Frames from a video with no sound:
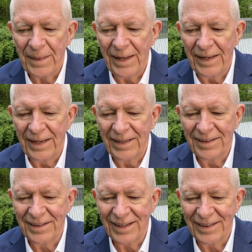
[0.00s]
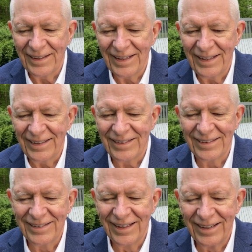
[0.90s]
And the kid
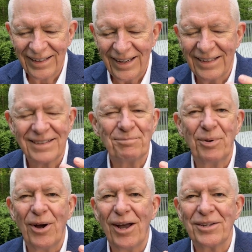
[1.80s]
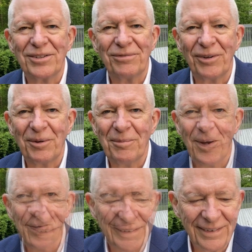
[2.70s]
kind of paused for a
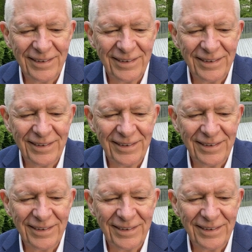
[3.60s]
moment